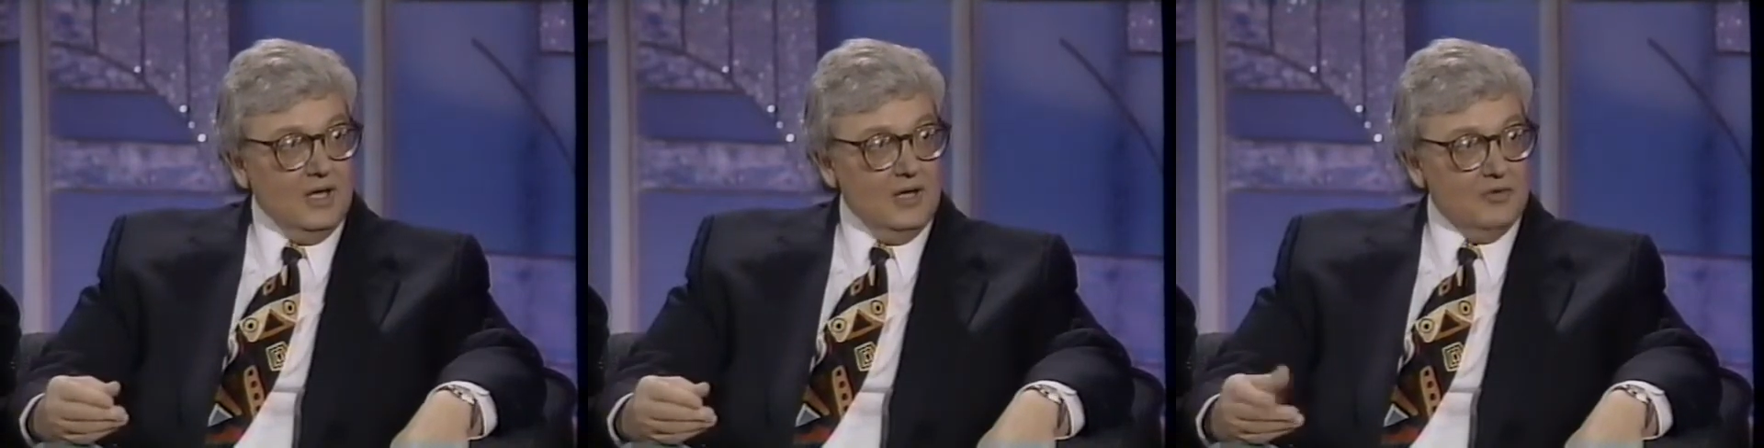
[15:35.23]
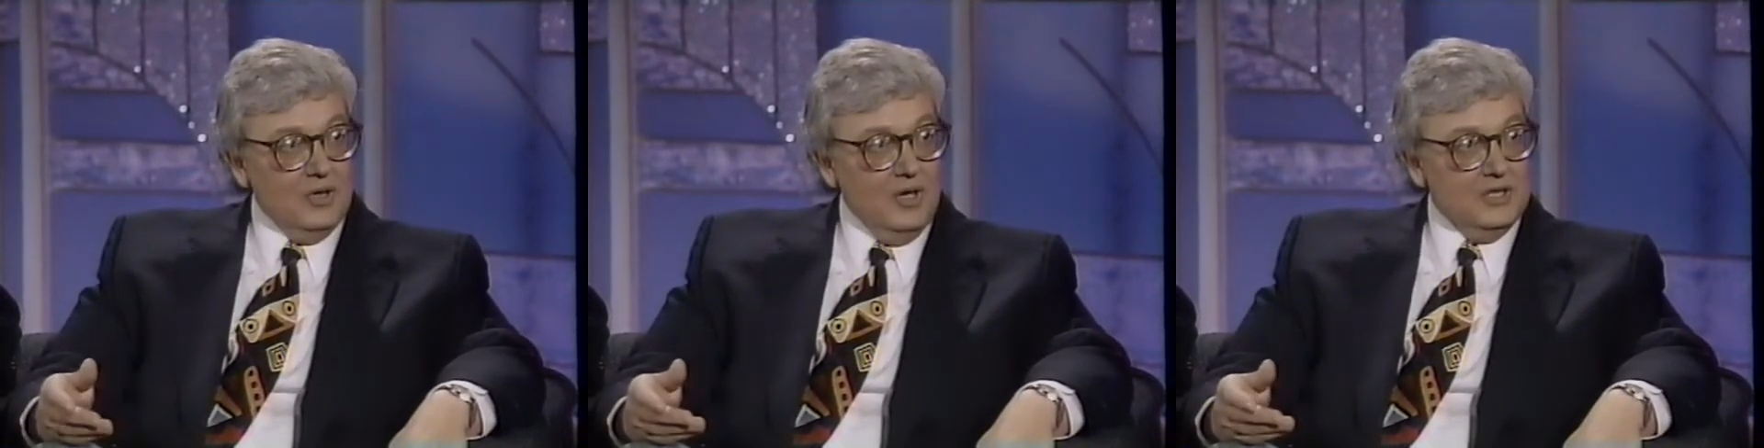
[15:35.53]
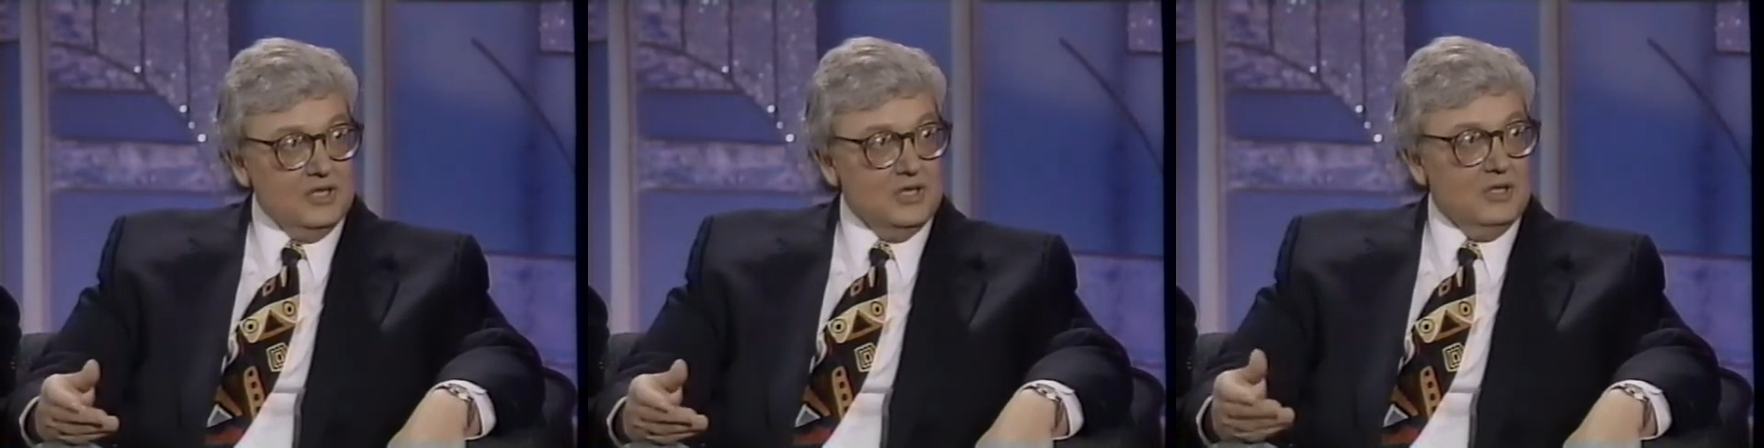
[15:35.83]
uh, for the
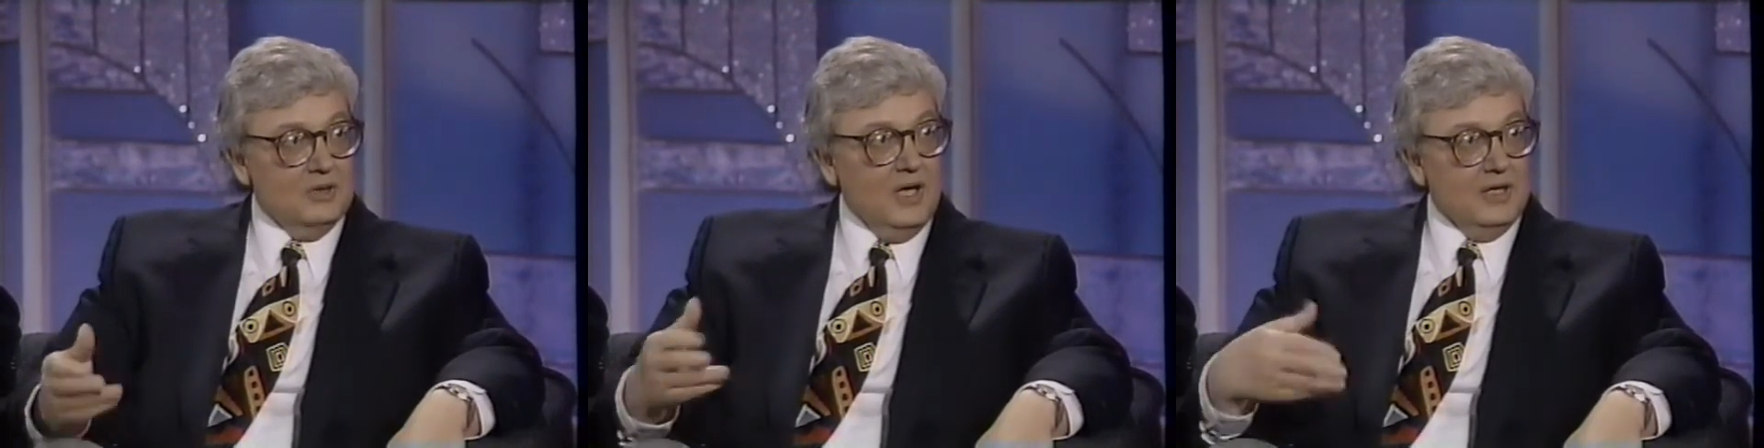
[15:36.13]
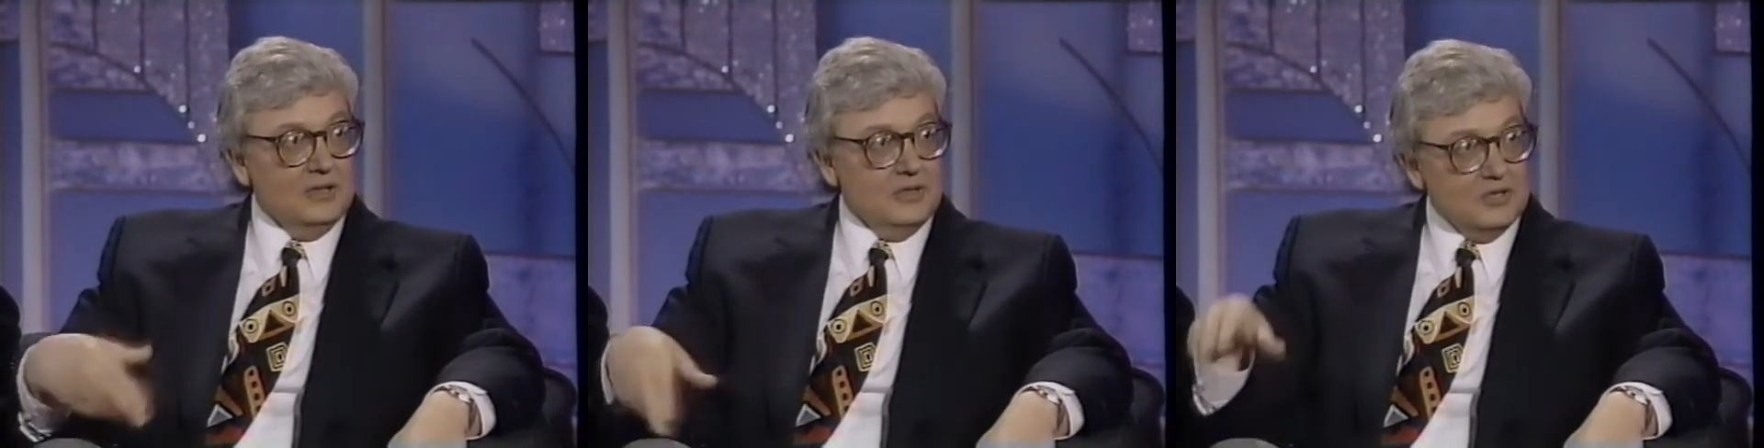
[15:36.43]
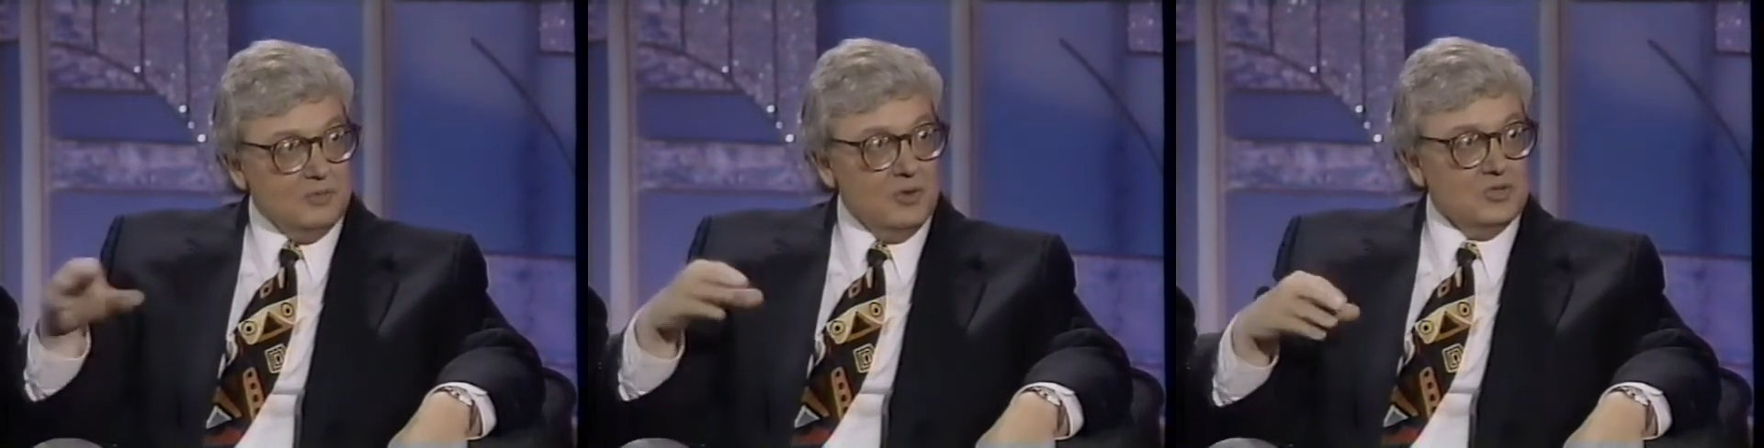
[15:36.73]
audition, you're like, you're
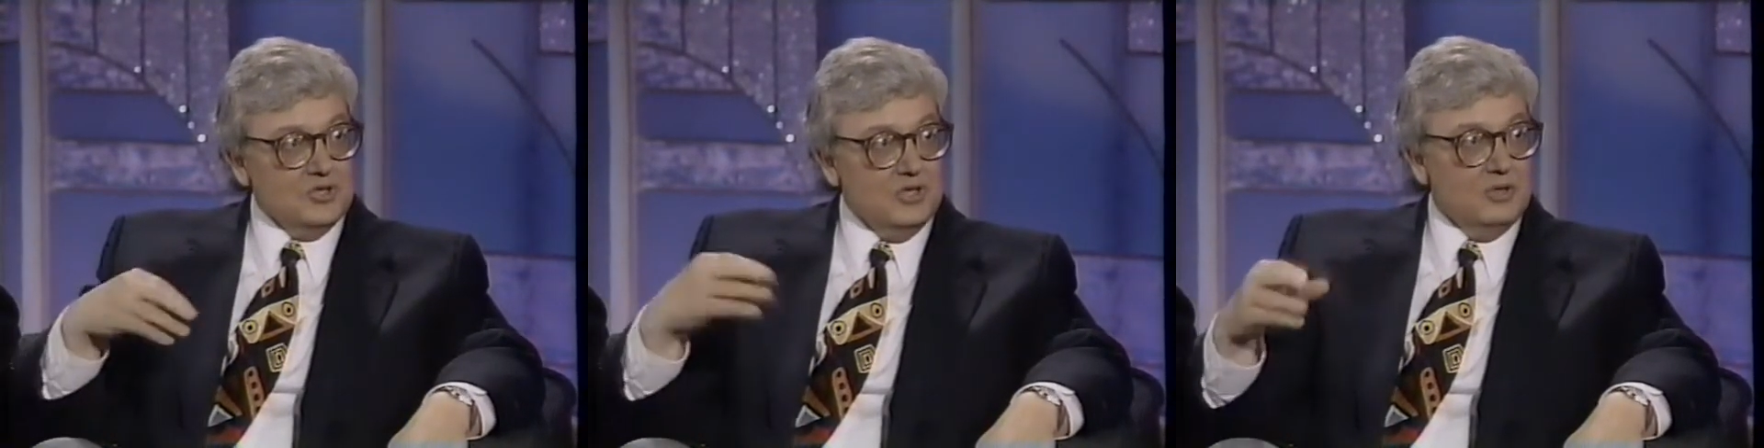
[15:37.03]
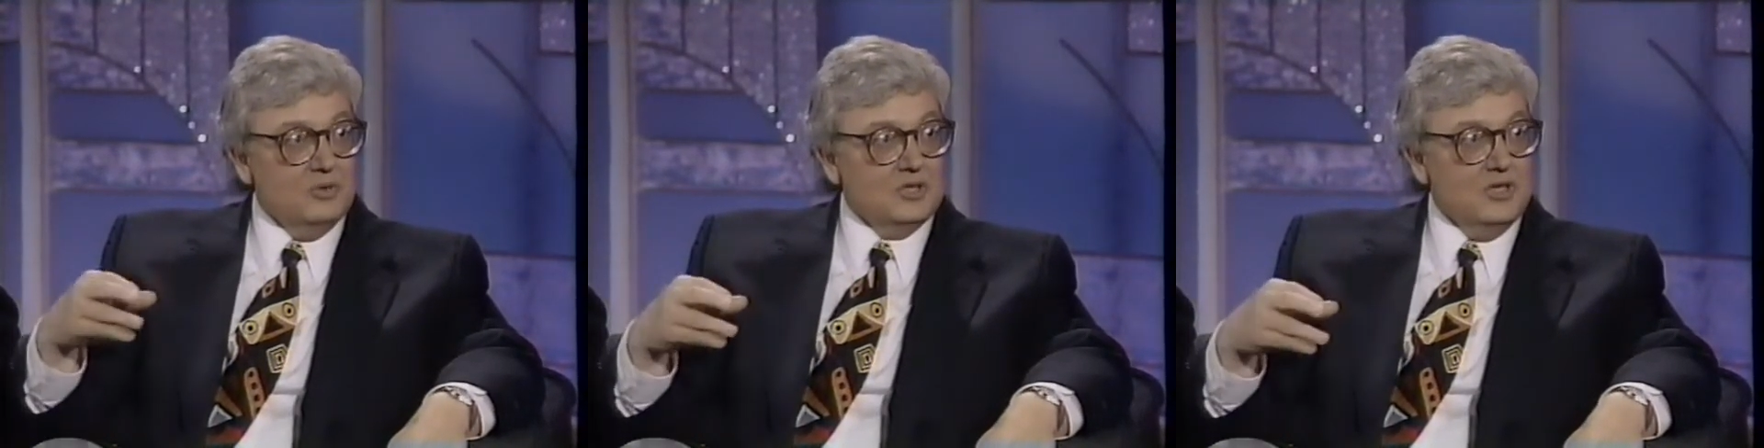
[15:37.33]
supposed to seduce